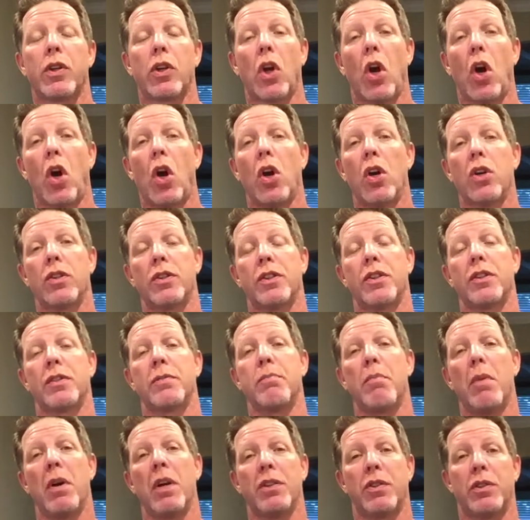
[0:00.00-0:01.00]
causes
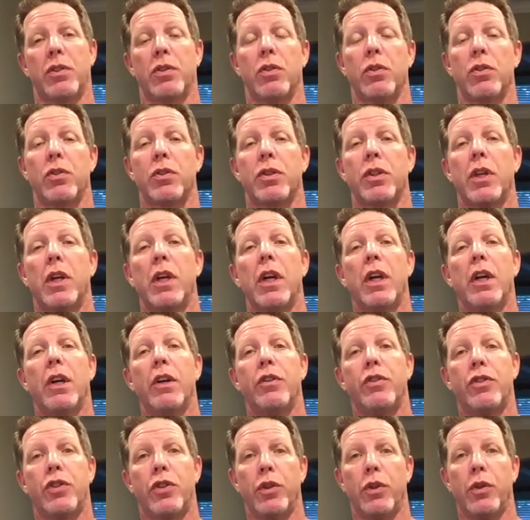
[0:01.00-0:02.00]
muscles
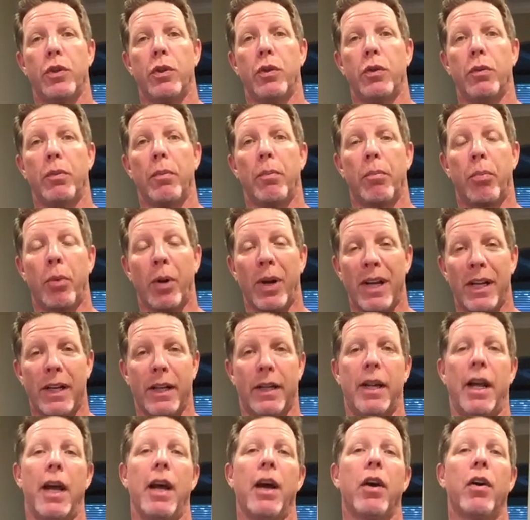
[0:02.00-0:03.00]
to break
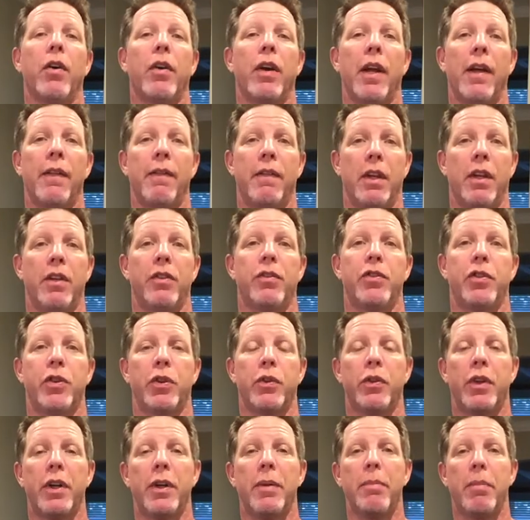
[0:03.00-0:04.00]
down and then to
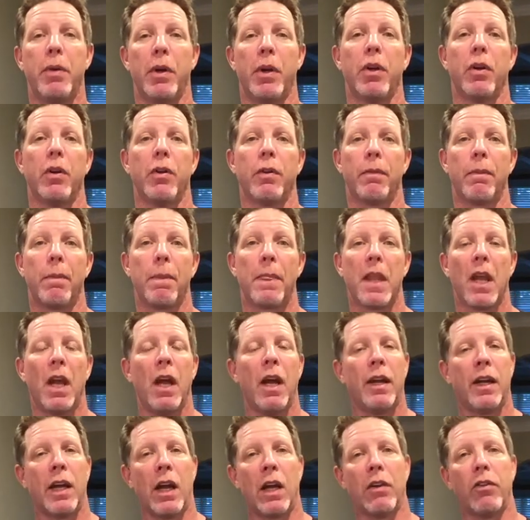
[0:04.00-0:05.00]
rebuild.
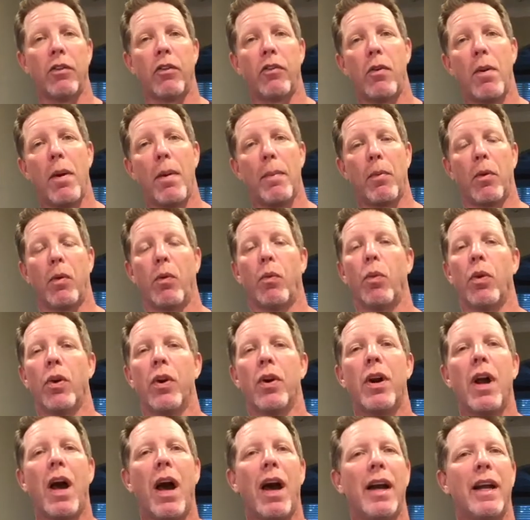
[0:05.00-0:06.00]
Now remember,
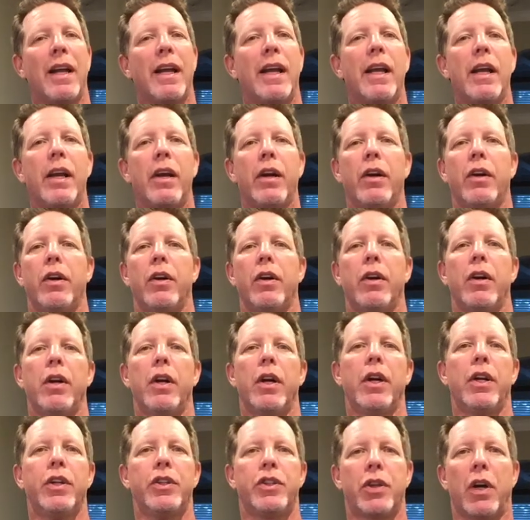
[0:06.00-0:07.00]
we're not here
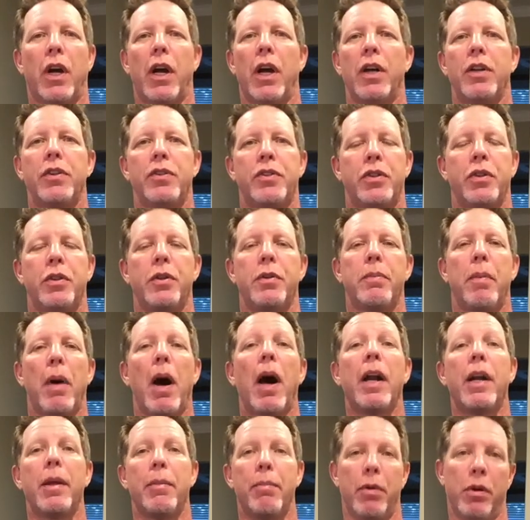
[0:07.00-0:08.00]
trying to
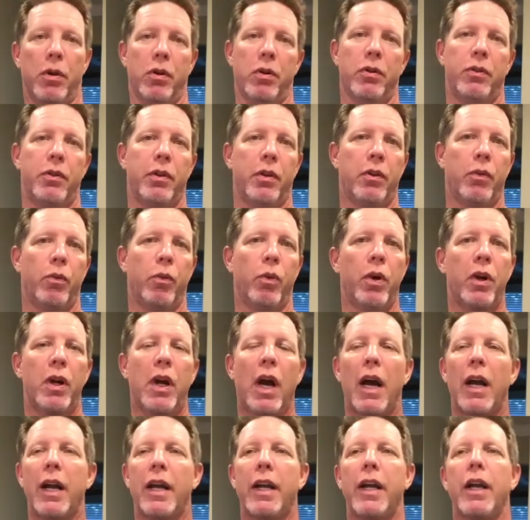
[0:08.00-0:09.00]
bodybuild. We're
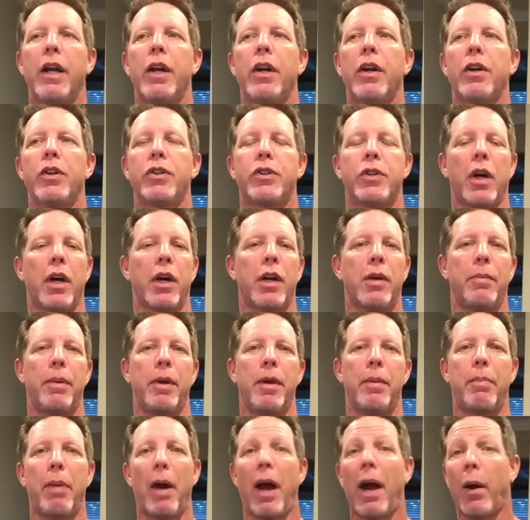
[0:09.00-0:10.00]
not here trying to
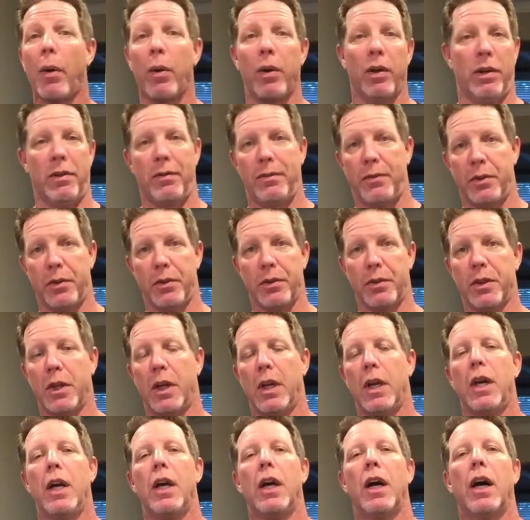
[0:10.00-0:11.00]
be power lifters.
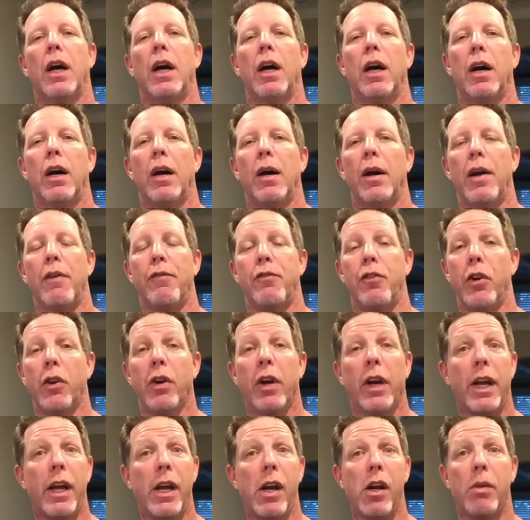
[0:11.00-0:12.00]
If
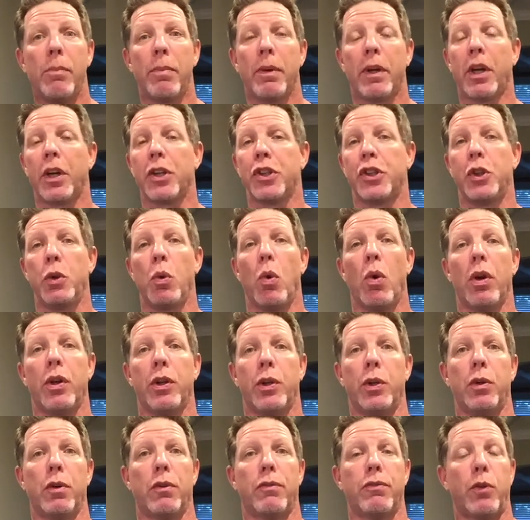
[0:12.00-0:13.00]
you're here because you want
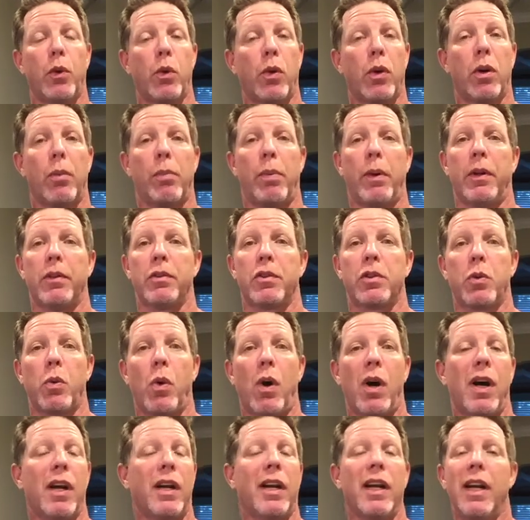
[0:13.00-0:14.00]
to do a 400-pound
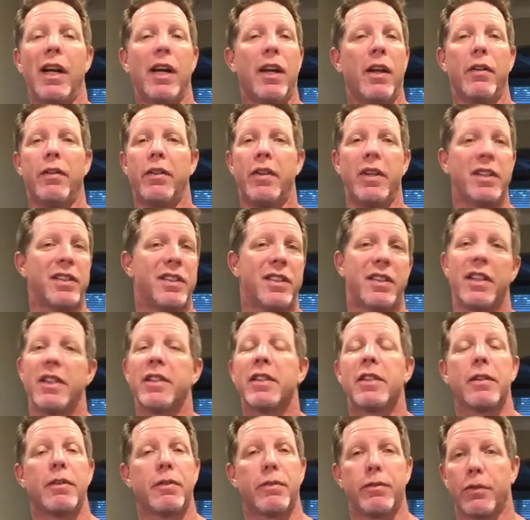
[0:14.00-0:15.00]
squat, this
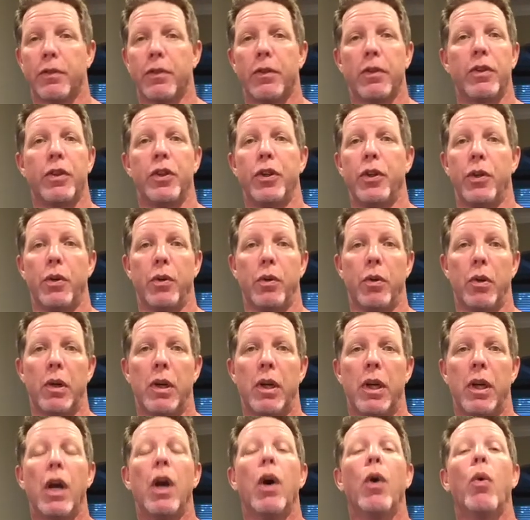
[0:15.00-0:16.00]
isn't for you.
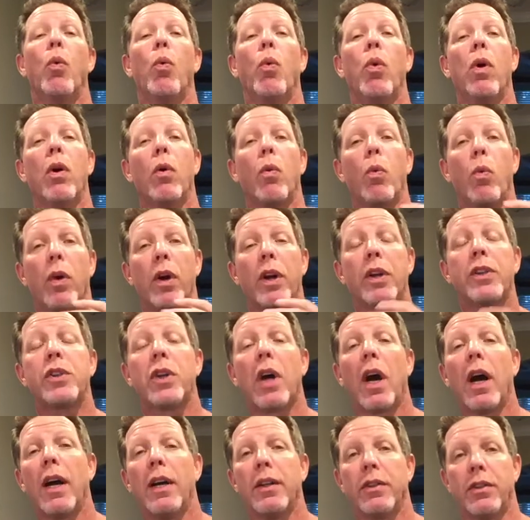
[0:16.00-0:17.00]
What we're
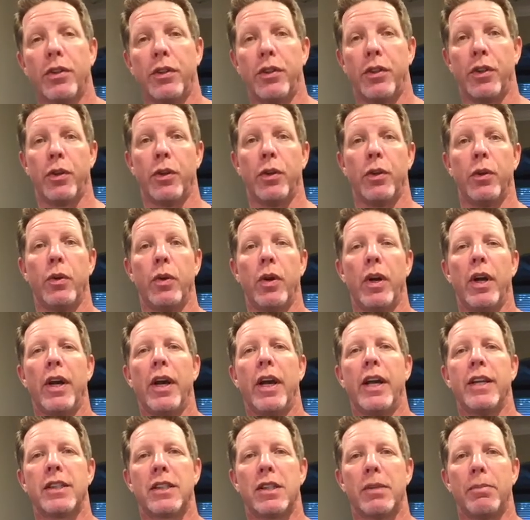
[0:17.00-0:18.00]
trying to do
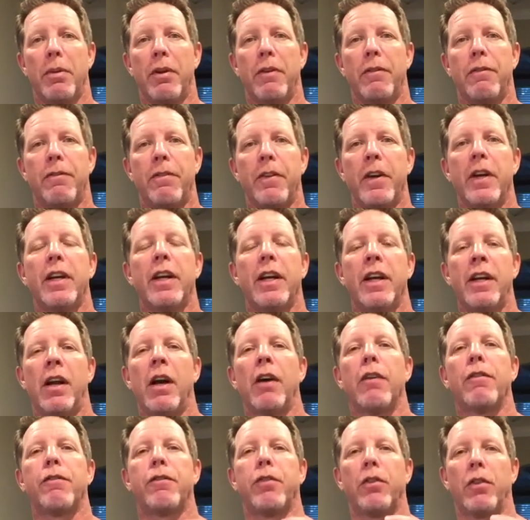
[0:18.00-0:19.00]
is to be fit
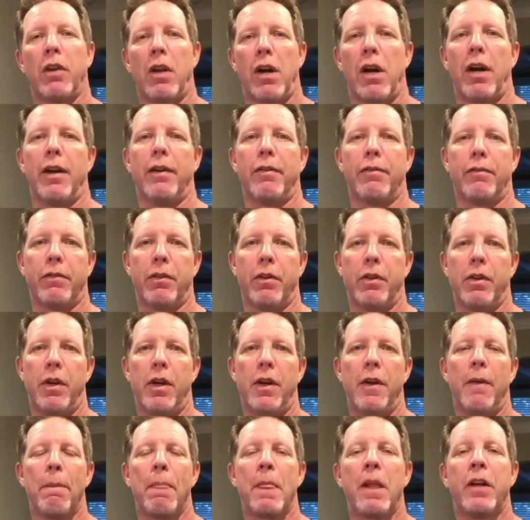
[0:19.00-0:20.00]
enough for life.
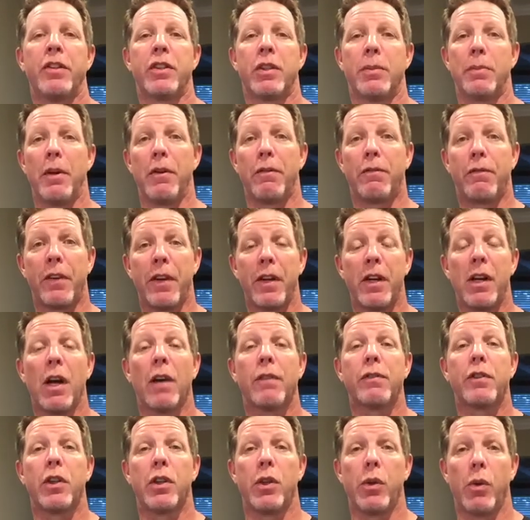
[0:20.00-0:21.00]
To be fit
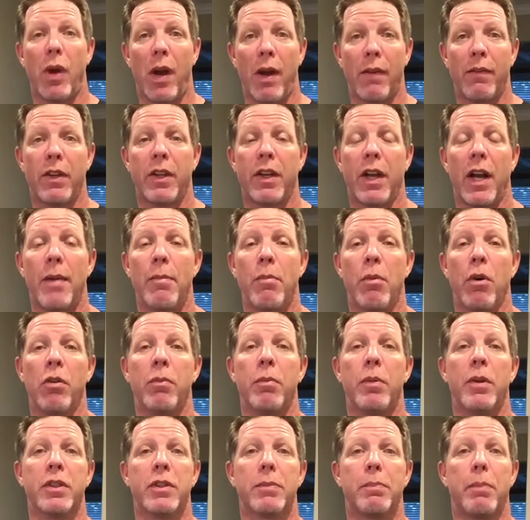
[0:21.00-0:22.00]
enough to do everyday
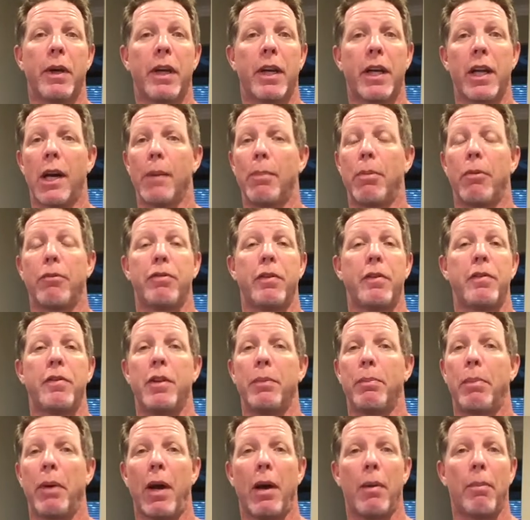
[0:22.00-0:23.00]
movements, picking up a
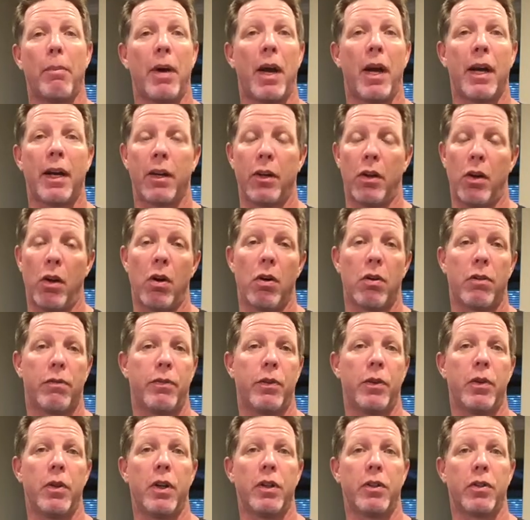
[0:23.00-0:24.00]
50-pound bag of dog
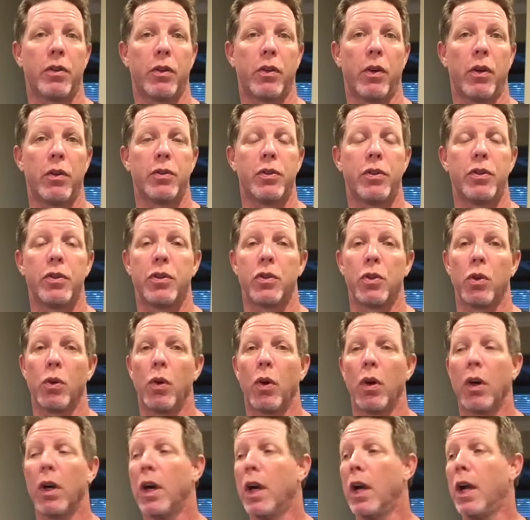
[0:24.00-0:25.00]
food at the grocery
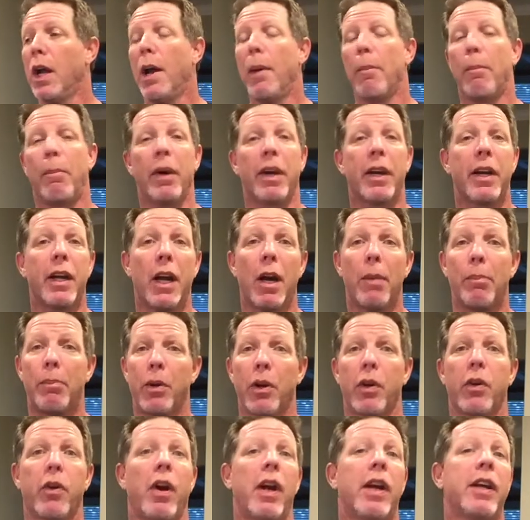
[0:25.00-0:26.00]
store, picking up
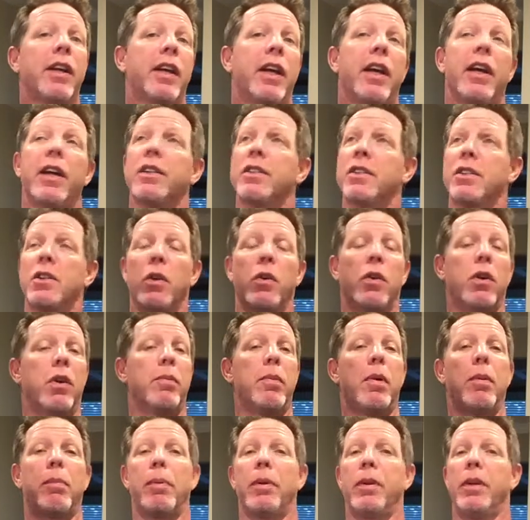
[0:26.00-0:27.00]
your grandkids, throwing
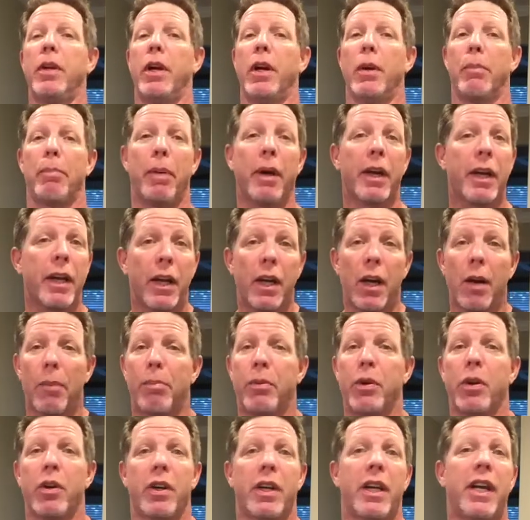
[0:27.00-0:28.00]
them up in the air, picking
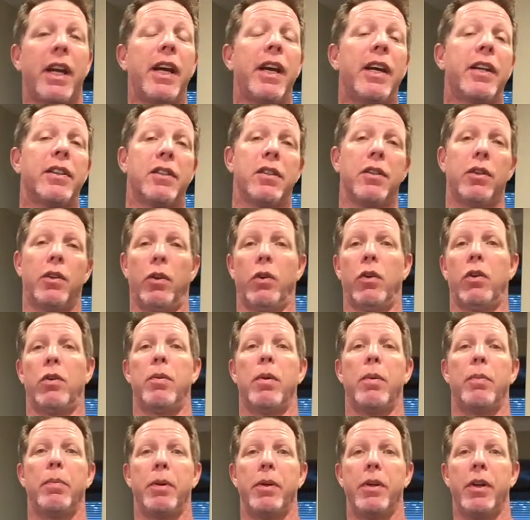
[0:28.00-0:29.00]
up your kids and throwing them
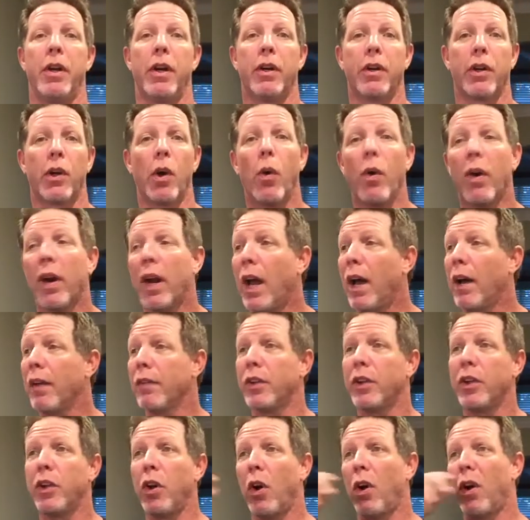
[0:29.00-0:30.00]
up in the air, going out
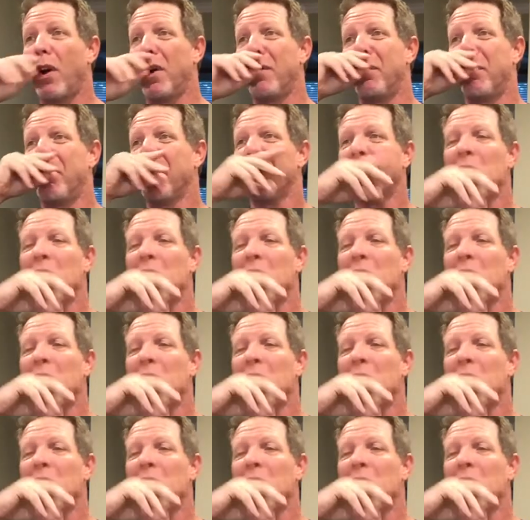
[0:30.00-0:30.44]
in the yard